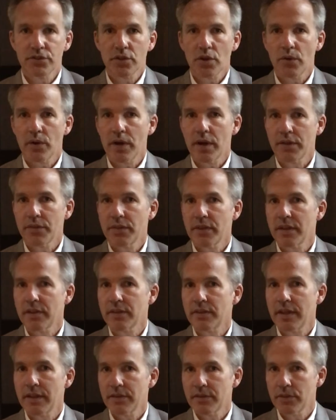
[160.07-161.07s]
So I
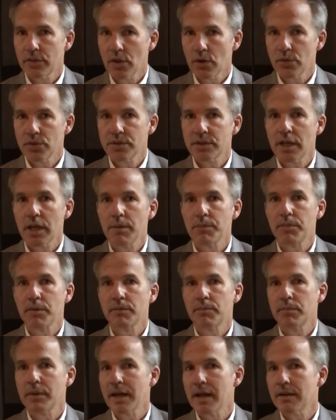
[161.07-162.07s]
think that those type
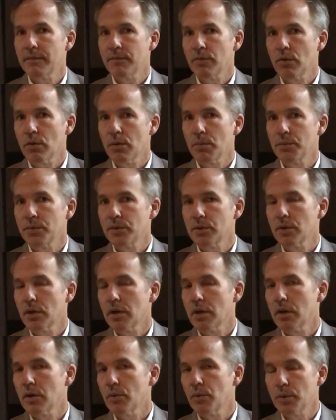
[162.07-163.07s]
of platforms
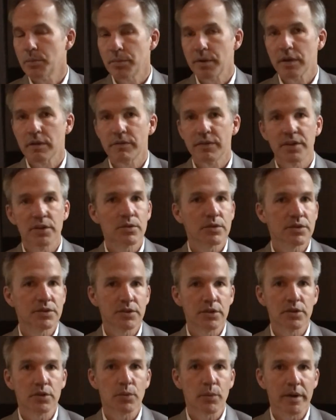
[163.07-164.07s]
uh, would be of
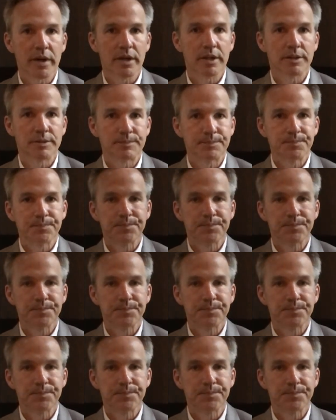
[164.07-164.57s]
interest as well.